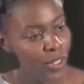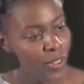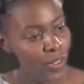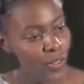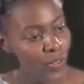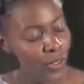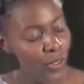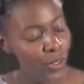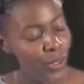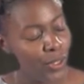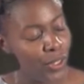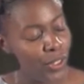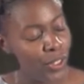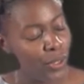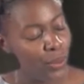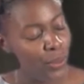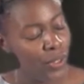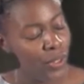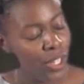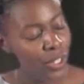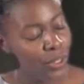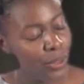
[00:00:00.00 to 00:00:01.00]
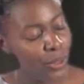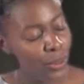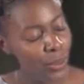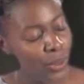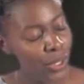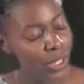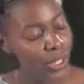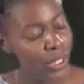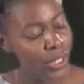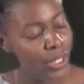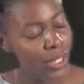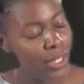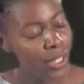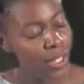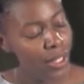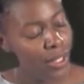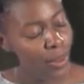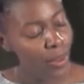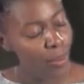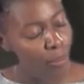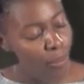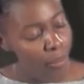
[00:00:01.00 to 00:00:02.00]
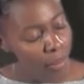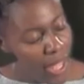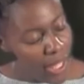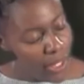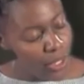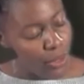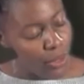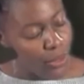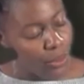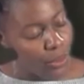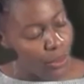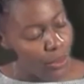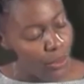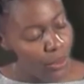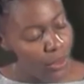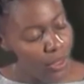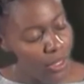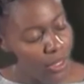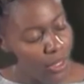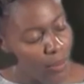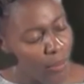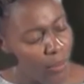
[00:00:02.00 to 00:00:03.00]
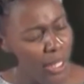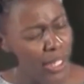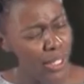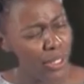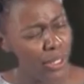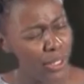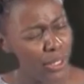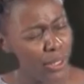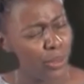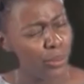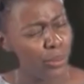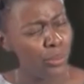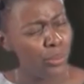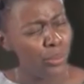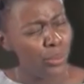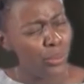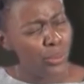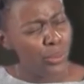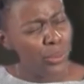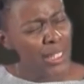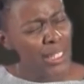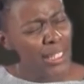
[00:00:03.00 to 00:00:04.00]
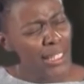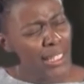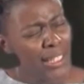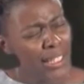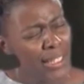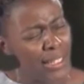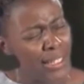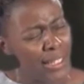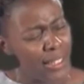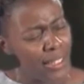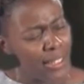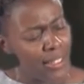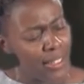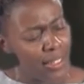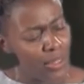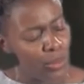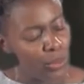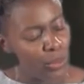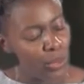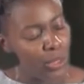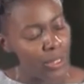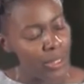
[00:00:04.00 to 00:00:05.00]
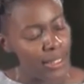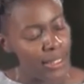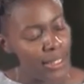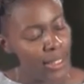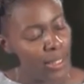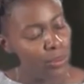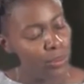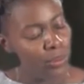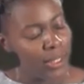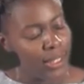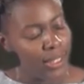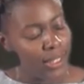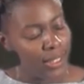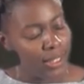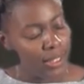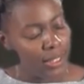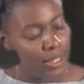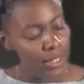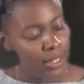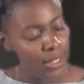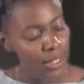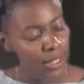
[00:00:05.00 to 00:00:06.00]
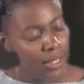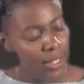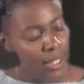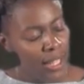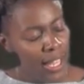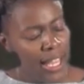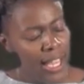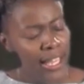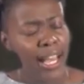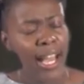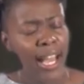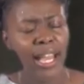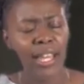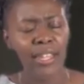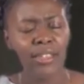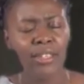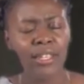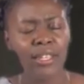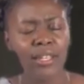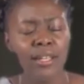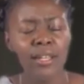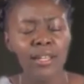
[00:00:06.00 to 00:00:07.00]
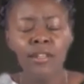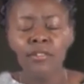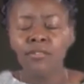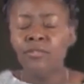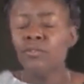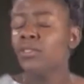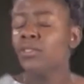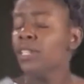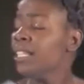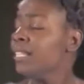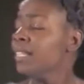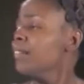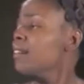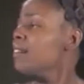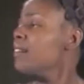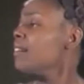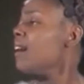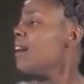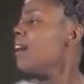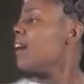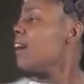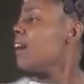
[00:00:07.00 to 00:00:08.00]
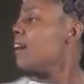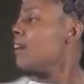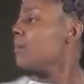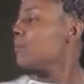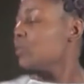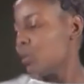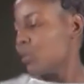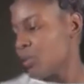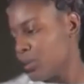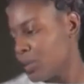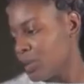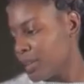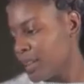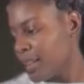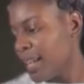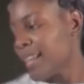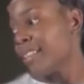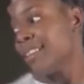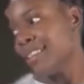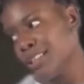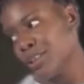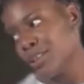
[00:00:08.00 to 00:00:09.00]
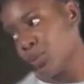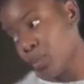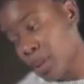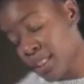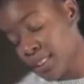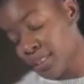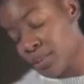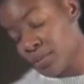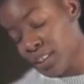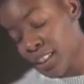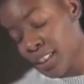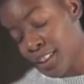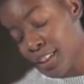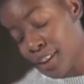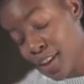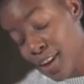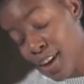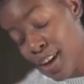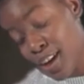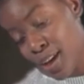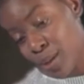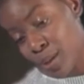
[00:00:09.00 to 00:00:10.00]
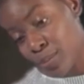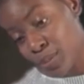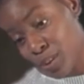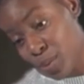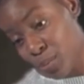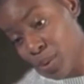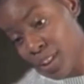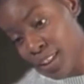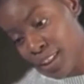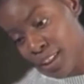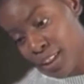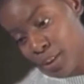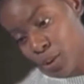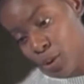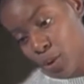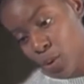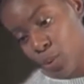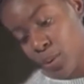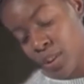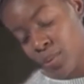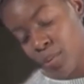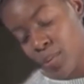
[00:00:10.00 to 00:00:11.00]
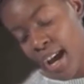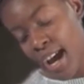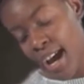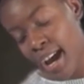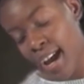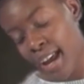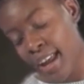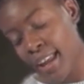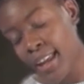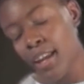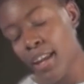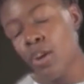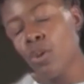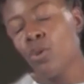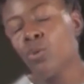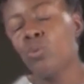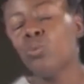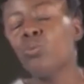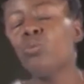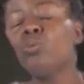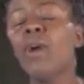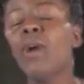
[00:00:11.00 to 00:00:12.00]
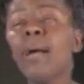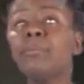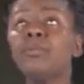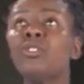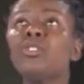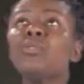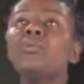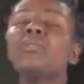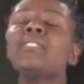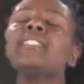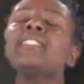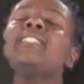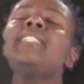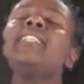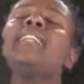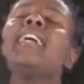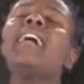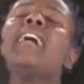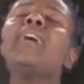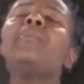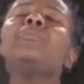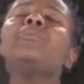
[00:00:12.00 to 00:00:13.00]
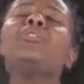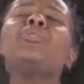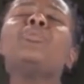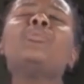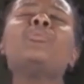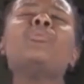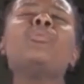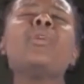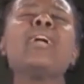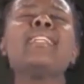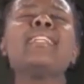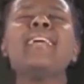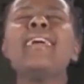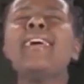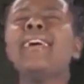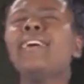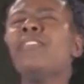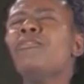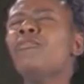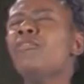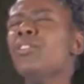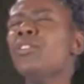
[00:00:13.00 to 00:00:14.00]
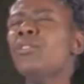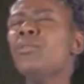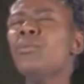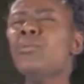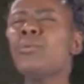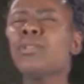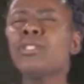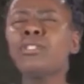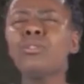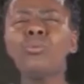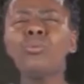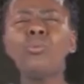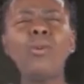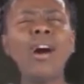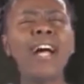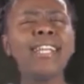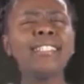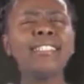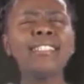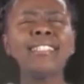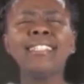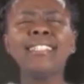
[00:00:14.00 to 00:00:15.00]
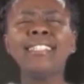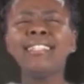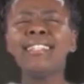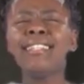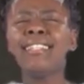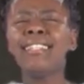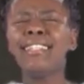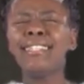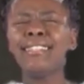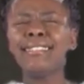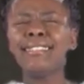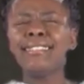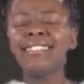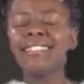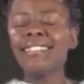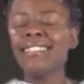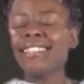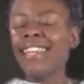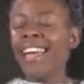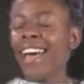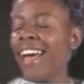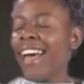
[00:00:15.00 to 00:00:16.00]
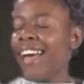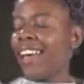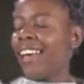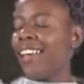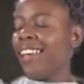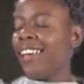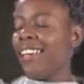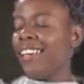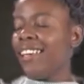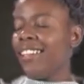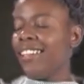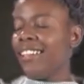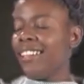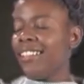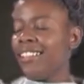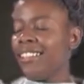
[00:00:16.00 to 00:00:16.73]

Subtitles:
For the very word meadow made her breathe more deeply and either fling her arms, or at least want to fling her arms, depending on who was by, rapturously up to whatever was watching the sky.